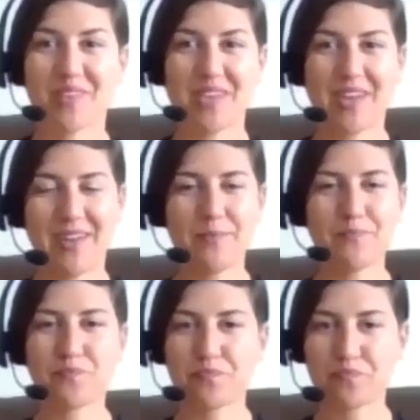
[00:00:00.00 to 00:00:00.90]
Okay,
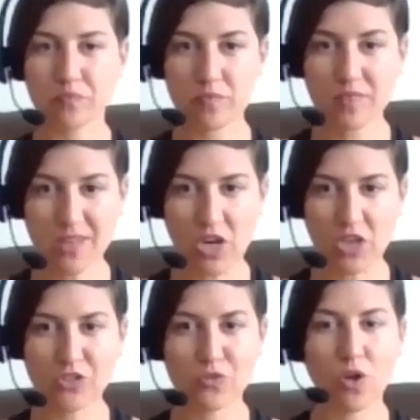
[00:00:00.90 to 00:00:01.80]

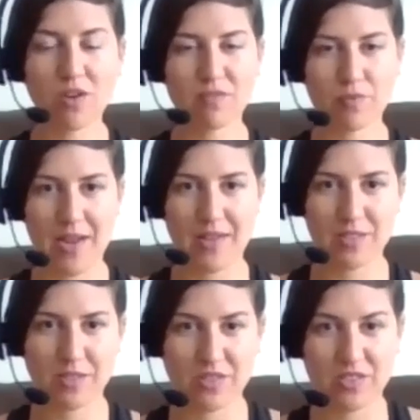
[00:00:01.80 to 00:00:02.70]
not too long of a rest,
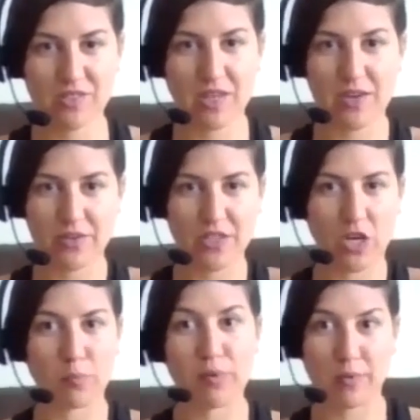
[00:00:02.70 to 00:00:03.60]
because this side already
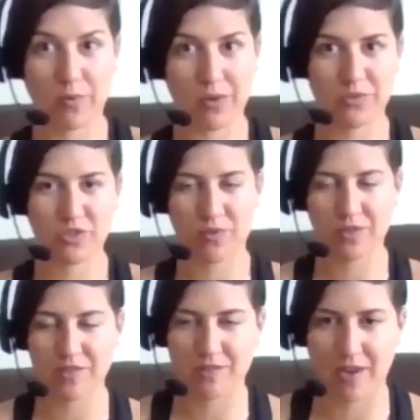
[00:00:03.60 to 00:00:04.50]
got a break while I was doing
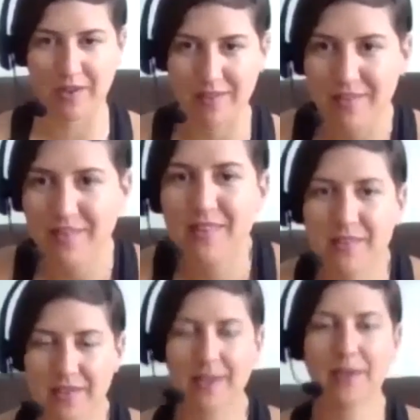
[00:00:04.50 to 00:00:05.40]
this side.
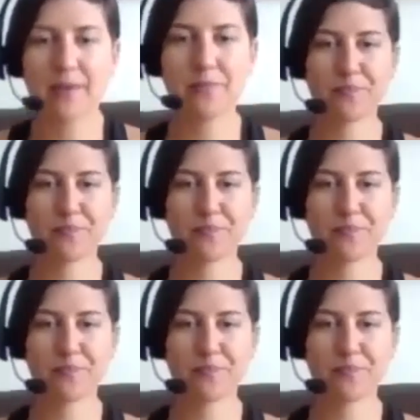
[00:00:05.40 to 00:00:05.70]
Okay.